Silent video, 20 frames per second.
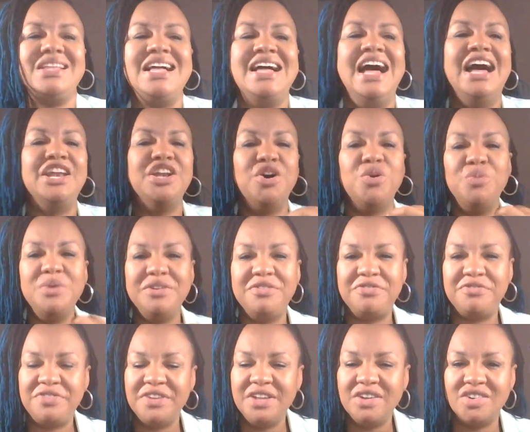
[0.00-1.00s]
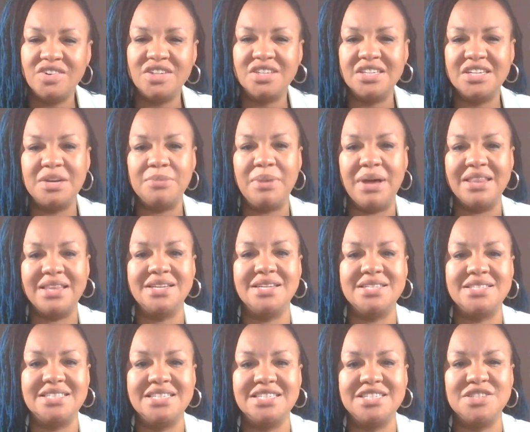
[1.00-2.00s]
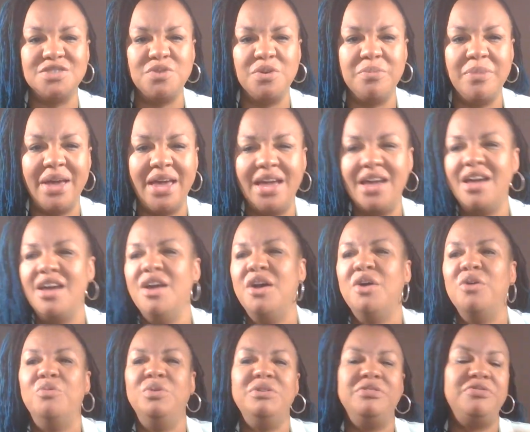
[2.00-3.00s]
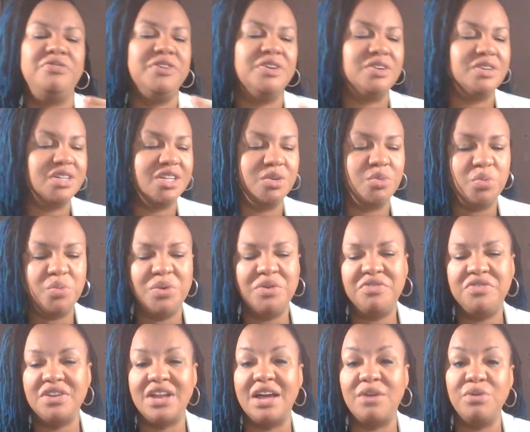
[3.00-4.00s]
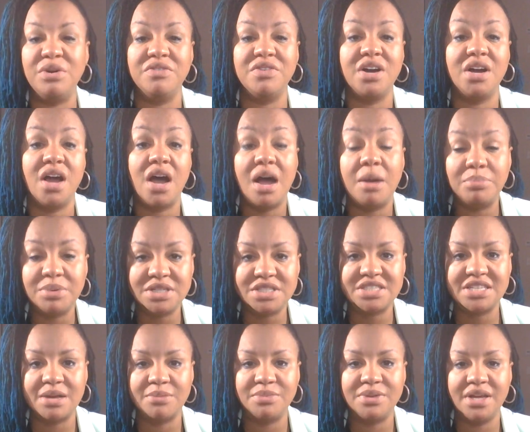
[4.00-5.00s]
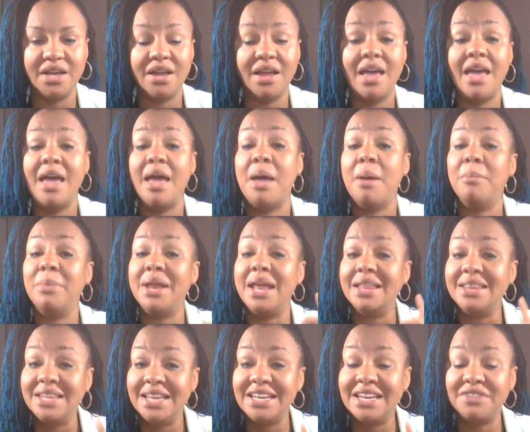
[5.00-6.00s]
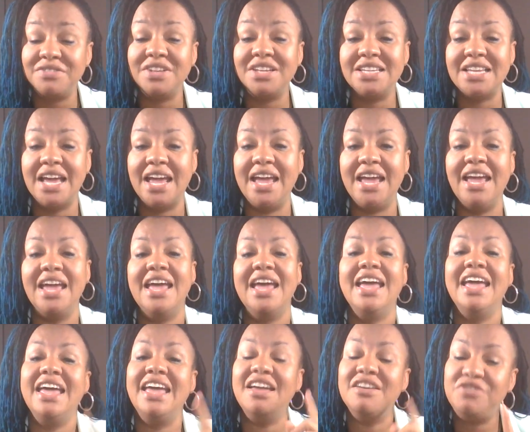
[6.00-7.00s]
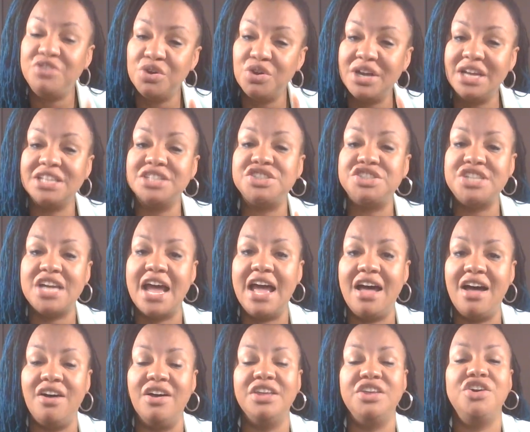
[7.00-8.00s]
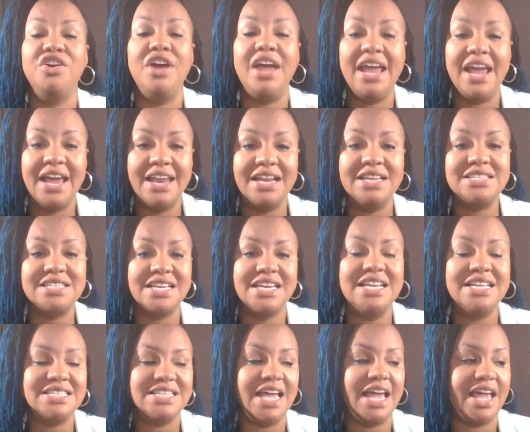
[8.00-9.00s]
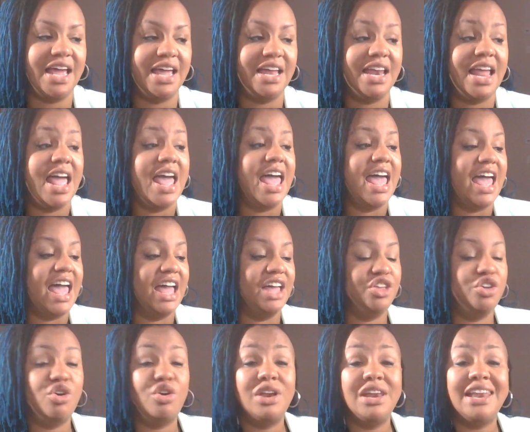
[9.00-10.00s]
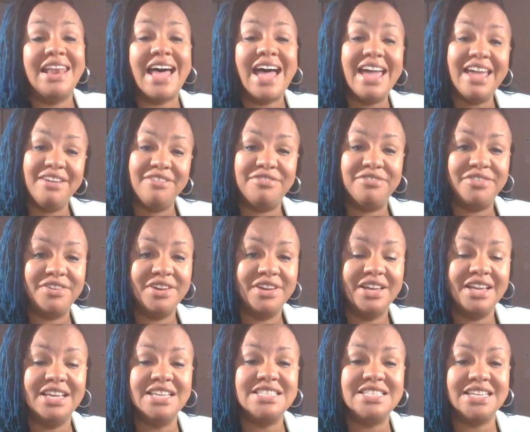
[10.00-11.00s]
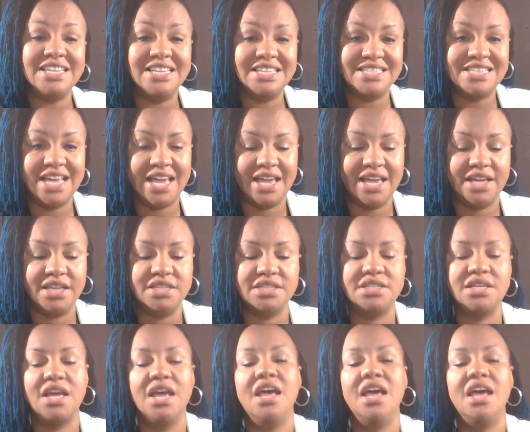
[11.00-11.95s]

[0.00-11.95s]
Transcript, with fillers: I know we feel good about the decisions we make. We feel good when we feel like we've accomplished something. But at the end of the day, if you're his child and your hand is in his hand and your life is in his hands,